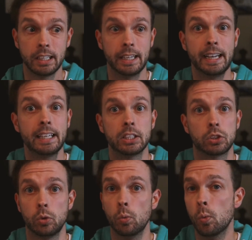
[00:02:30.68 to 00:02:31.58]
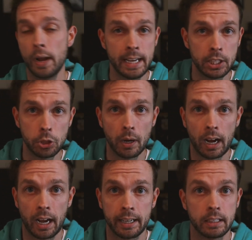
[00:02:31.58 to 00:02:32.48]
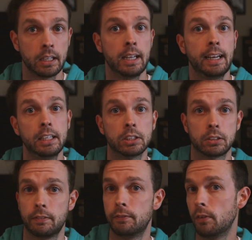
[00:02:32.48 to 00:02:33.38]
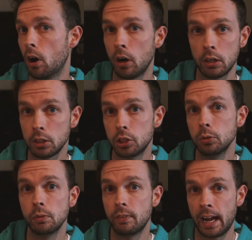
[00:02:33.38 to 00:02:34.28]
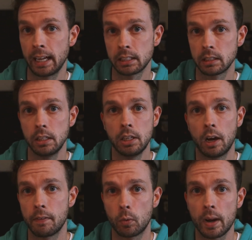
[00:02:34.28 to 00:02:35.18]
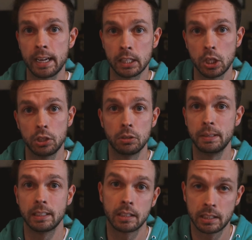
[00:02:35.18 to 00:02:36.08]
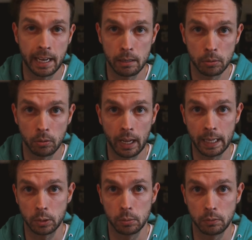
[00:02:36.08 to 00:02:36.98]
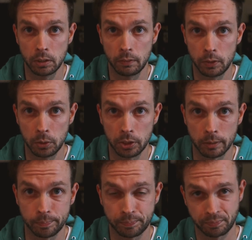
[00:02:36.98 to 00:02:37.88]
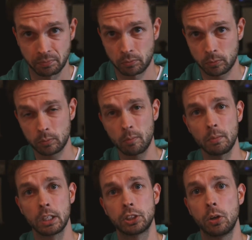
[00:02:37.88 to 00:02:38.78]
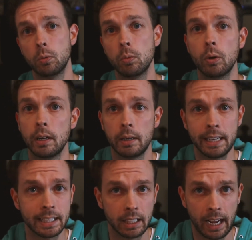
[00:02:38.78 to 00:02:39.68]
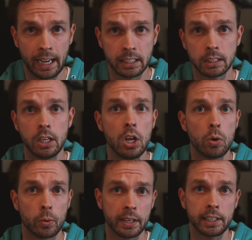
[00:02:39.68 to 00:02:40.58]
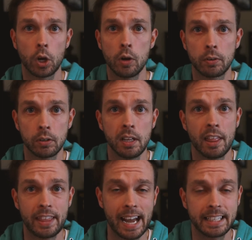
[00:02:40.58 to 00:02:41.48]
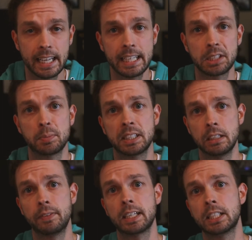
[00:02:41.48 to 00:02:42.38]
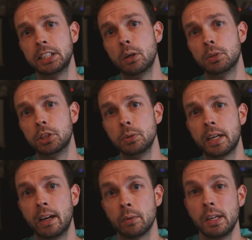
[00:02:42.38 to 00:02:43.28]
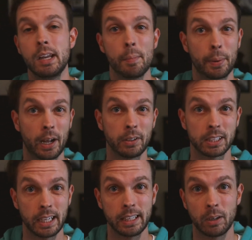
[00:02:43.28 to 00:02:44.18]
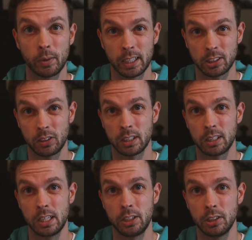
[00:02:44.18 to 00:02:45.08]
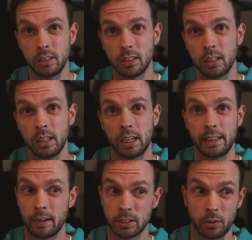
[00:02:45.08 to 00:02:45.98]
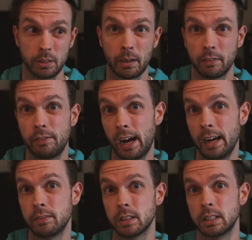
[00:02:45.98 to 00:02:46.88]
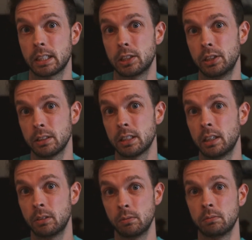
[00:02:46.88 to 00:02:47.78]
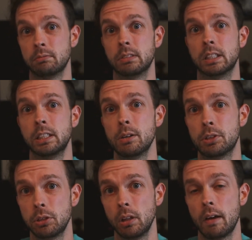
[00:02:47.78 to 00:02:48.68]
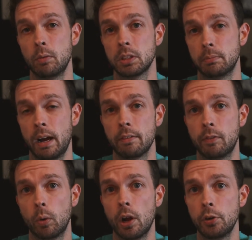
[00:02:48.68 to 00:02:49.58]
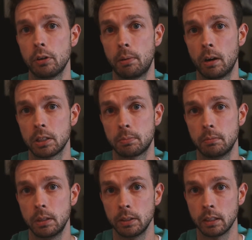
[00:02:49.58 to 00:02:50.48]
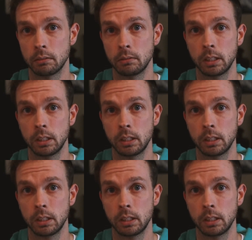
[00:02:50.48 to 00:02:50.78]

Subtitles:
It is way too high. It is far too fast of a rate to be sustainable as we move to the future. So in class, we're going to go over that day's specific CO2 count, but I'll say that when I started teaching, and that was only about 5 or 6 years ago, the CO2 level was about 400 parts per million.